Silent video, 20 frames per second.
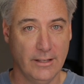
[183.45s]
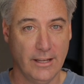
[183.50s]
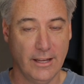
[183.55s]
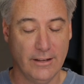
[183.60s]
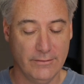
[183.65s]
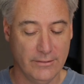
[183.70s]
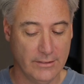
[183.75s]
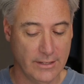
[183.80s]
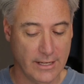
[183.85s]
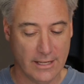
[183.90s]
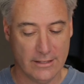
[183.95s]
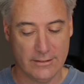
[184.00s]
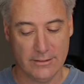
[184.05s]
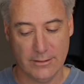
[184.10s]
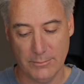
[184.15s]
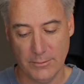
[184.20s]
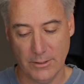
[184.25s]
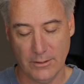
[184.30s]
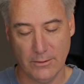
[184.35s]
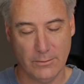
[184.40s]
I even
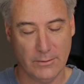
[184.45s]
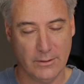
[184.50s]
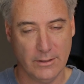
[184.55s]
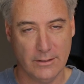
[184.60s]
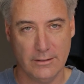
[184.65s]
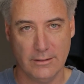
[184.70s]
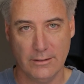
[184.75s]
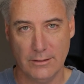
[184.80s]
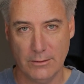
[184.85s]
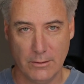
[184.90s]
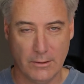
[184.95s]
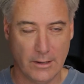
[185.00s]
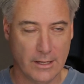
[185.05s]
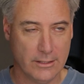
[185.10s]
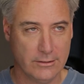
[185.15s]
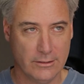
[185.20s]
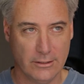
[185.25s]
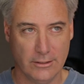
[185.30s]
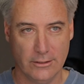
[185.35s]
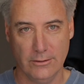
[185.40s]
asked him a
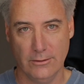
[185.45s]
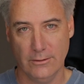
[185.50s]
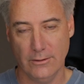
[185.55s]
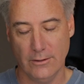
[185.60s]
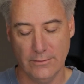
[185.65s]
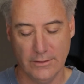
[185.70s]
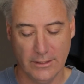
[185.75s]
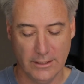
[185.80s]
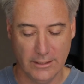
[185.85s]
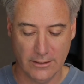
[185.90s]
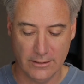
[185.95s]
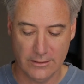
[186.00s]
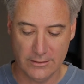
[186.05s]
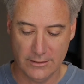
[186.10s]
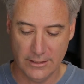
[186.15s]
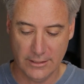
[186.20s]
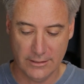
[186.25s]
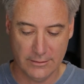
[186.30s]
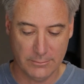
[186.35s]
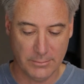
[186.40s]
question or two over the
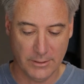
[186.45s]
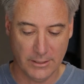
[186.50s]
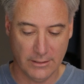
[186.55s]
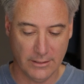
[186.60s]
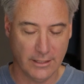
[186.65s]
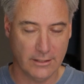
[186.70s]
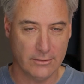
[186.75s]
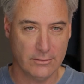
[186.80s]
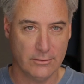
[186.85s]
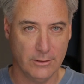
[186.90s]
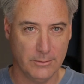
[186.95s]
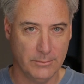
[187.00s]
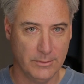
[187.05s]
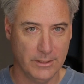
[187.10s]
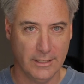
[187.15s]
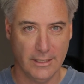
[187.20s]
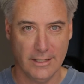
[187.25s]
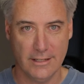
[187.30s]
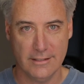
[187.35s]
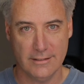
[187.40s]
years, and he's been
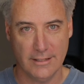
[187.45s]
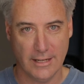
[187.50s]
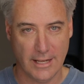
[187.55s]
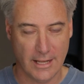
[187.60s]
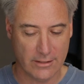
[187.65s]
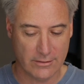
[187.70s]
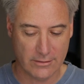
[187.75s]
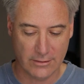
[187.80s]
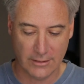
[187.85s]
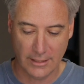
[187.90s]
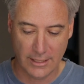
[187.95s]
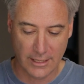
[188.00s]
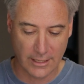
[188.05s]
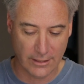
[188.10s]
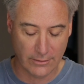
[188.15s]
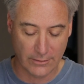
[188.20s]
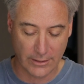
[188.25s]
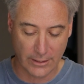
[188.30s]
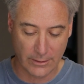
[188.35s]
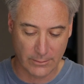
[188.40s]
extremely nice and answered a lot
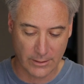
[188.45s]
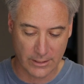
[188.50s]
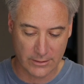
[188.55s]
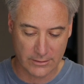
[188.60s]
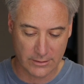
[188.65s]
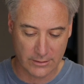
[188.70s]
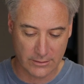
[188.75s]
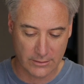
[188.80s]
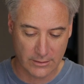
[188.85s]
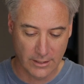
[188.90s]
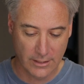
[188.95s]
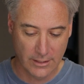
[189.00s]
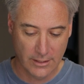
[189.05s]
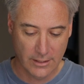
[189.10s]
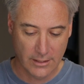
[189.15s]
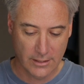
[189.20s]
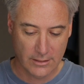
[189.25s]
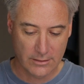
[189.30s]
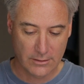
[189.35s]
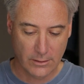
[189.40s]
of great questions.
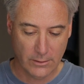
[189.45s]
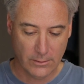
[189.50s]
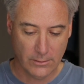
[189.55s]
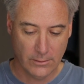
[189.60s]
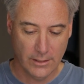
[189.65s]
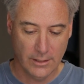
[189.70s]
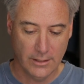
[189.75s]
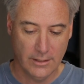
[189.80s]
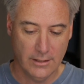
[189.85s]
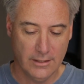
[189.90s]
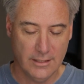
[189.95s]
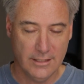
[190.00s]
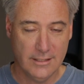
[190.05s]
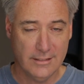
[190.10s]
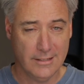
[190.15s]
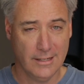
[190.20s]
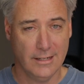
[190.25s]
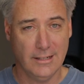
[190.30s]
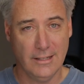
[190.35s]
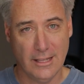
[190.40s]
So
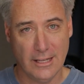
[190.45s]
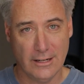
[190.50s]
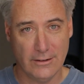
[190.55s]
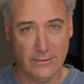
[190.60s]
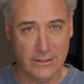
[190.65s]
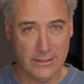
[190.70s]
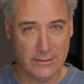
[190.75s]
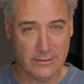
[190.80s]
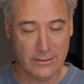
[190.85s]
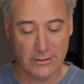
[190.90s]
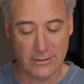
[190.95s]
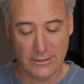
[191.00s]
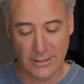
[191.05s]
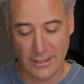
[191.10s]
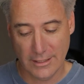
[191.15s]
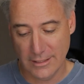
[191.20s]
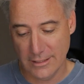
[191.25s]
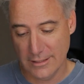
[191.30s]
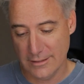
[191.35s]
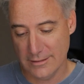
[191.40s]
he's done a lot of research
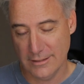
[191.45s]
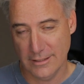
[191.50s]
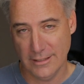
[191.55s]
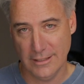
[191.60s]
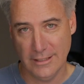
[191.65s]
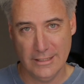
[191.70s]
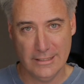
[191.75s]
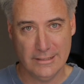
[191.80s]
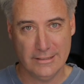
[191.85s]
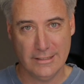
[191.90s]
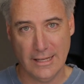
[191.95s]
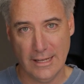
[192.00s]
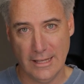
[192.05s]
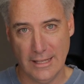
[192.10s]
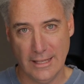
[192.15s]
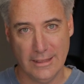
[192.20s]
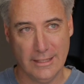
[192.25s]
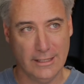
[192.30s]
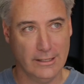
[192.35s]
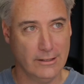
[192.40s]
on this, and he's
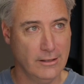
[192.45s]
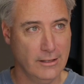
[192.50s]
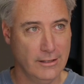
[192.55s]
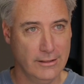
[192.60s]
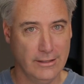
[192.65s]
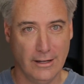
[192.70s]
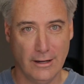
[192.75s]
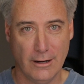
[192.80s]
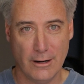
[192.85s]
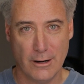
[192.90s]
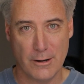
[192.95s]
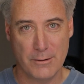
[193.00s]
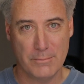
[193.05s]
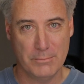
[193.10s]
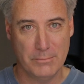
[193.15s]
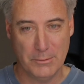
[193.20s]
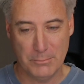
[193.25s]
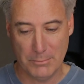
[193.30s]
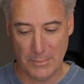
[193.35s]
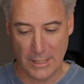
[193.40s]
got a thing called the
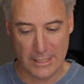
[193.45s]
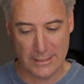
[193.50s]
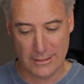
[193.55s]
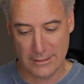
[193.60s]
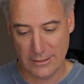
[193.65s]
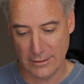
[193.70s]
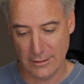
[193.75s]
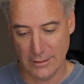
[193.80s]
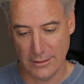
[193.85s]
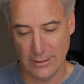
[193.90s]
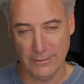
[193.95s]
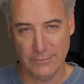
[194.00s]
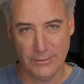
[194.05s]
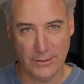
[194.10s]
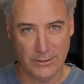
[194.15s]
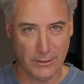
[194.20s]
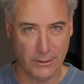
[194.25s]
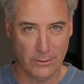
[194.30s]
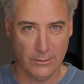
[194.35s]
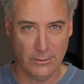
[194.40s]
Harm Monster. If
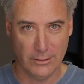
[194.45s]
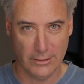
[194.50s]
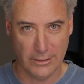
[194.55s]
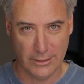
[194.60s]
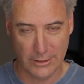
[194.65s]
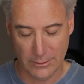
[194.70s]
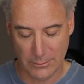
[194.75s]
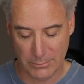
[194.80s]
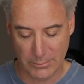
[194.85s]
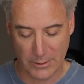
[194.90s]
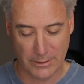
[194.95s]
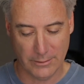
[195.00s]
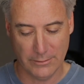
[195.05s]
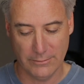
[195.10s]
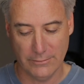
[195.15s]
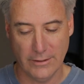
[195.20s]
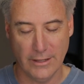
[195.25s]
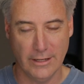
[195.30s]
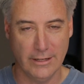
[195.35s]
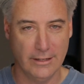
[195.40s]
you Google it, you'll probably
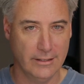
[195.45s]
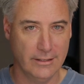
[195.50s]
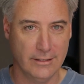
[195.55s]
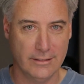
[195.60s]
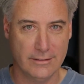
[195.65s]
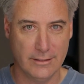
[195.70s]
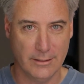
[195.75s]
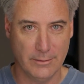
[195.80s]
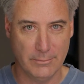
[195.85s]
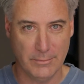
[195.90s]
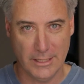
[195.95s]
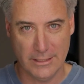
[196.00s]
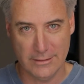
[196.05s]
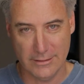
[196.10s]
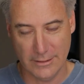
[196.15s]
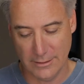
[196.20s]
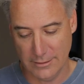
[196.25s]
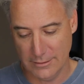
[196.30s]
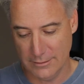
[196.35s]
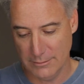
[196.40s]
find it. It's an
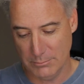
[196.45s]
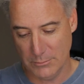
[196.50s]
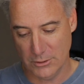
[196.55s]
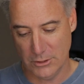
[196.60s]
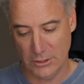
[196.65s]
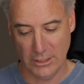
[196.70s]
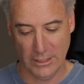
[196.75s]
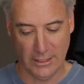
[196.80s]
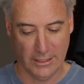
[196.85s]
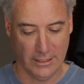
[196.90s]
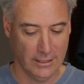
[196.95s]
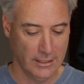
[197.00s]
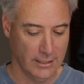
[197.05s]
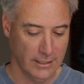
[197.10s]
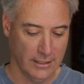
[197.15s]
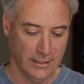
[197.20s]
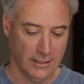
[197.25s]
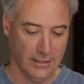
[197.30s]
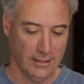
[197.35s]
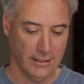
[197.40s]
amazing machine.
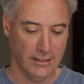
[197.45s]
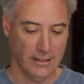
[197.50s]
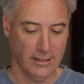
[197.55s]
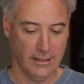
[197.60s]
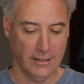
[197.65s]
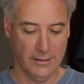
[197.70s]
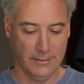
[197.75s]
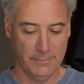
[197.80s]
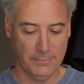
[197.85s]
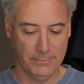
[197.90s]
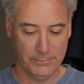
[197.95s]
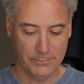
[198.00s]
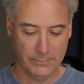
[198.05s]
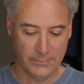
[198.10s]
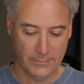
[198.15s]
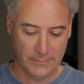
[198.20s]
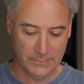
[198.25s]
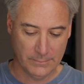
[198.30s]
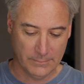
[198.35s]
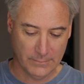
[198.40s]
Um,
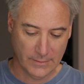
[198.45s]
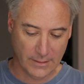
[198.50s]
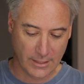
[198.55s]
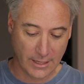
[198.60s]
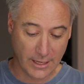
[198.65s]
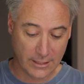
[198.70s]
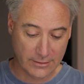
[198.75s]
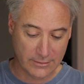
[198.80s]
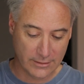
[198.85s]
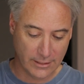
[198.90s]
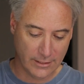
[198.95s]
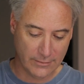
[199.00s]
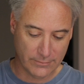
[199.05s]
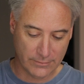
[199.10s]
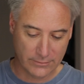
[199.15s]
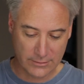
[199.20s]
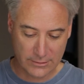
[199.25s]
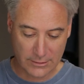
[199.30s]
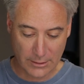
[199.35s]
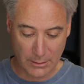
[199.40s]
I actually
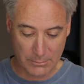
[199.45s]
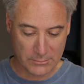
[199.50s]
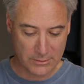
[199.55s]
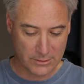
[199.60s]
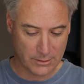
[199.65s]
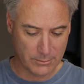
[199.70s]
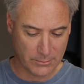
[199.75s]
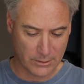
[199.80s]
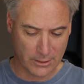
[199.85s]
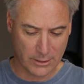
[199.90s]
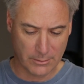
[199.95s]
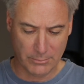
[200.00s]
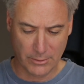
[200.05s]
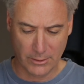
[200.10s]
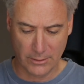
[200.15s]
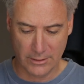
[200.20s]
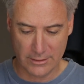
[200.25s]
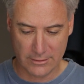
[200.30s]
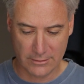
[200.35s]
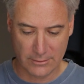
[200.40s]
have some similar
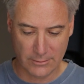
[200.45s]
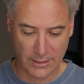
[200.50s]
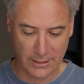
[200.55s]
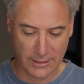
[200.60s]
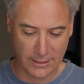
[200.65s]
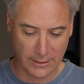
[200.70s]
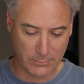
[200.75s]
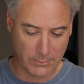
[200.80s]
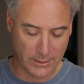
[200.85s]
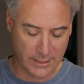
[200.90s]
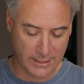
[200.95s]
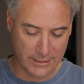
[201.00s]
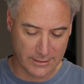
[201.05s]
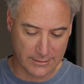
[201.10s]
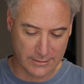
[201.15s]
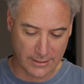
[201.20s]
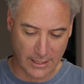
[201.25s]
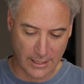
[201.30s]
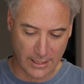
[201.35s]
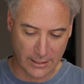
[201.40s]
components to I think what
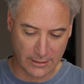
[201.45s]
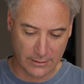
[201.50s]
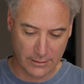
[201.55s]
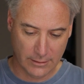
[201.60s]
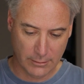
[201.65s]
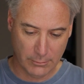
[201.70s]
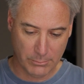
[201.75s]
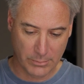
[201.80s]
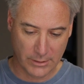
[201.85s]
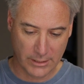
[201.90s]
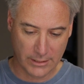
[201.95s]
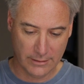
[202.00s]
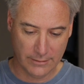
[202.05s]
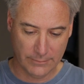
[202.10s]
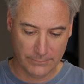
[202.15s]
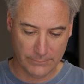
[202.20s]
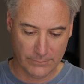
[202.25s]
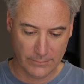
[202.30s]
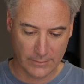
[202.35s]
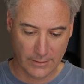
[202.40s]
he's got,
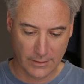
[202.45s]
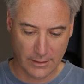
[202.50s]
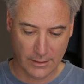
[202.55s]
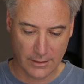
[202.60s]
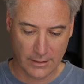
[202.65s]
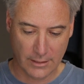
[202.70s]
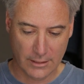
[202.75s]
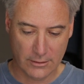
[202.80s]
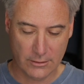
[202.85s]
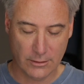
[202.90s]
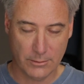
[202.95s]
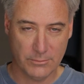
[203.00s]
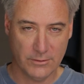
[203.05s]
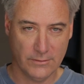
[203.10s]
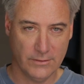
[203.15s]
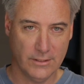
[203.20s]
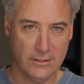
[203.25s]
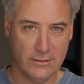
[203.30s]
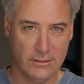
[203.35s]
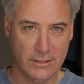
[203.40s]
but in terms
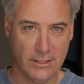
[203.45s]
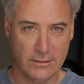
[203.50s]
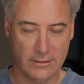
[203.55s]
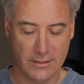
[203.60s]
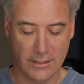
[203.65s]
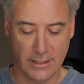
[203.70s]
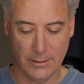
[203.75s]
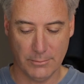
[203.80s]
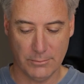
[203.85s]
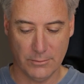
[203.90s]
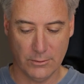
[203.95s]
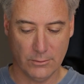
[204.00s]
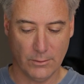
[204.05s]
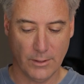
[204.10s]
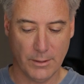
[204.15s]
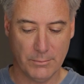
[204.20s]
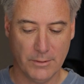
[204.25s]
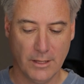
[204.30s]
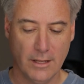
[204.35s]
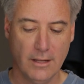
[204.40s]
of his disk setup,
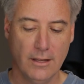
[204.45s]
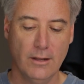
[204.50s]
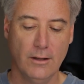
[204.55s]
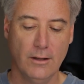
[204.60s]
so I'm.